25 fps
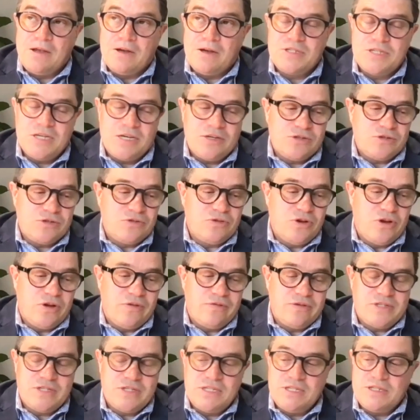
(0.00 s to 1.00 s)

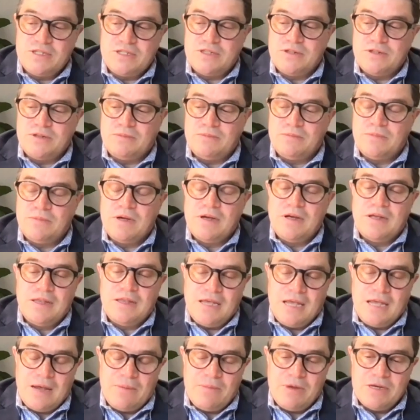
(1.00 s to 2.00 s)
central nervous system,
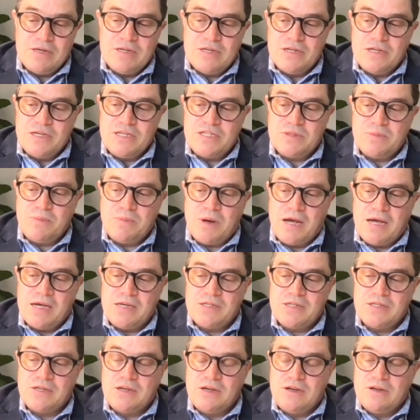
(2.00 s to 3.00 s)
the MND
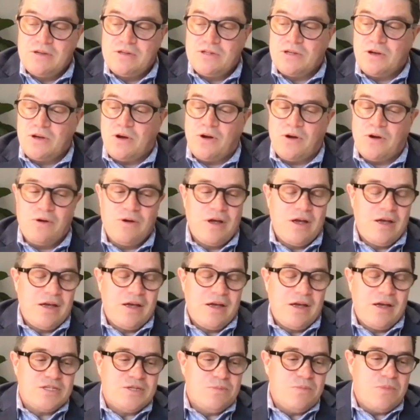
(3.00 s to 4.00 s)
space. So
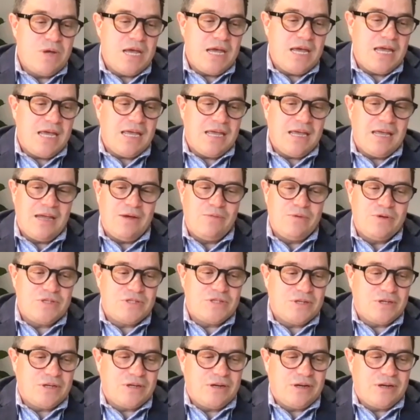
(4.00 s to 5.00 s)
to me, it was
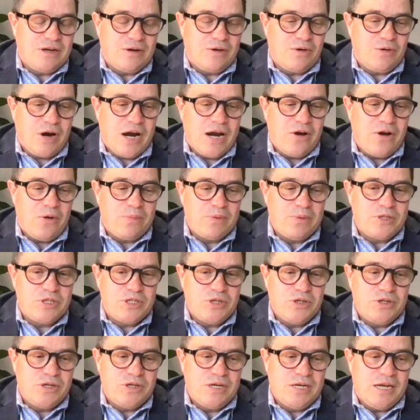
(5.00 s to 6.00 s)
a great
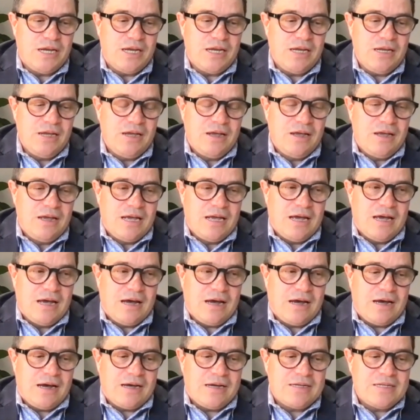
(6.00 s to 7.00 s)
opportunity
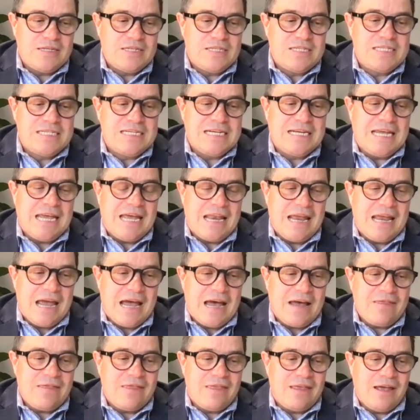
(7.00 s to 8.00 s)
to get
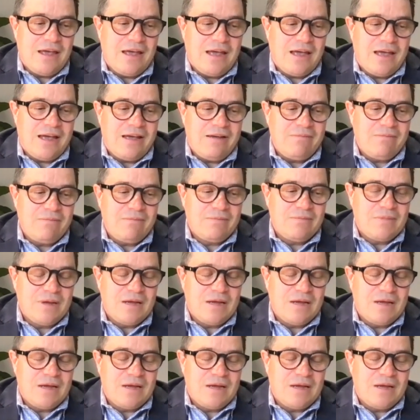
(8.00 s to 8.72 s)
out there,